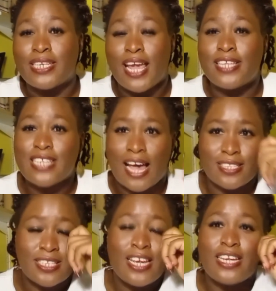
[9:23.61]
and hence
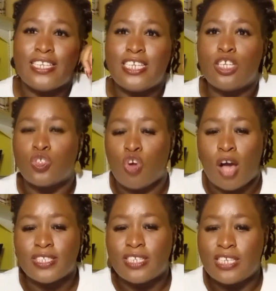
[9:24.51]
us needing to
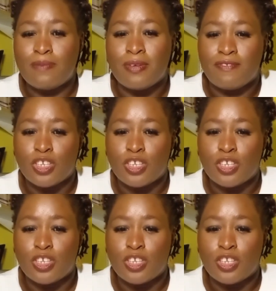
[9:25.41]
constantly be